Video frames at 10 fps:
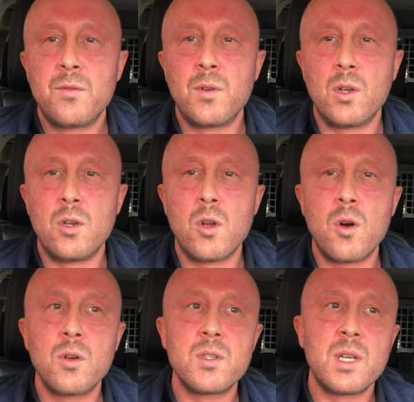for
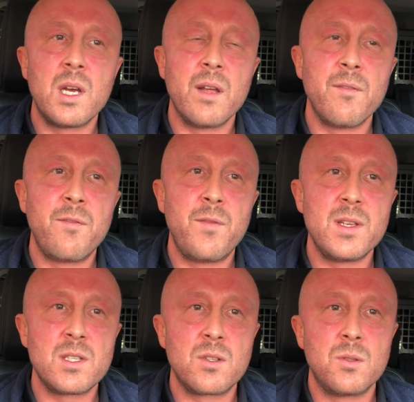long-term
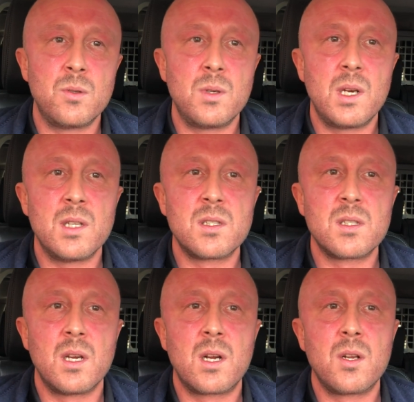physical and
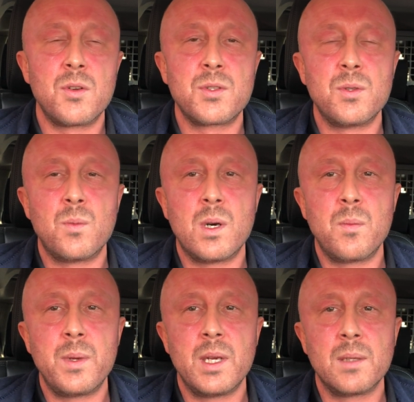psychological
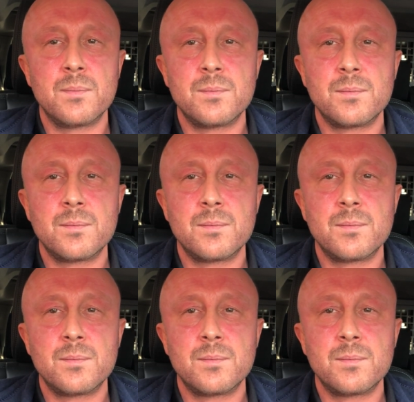well-being.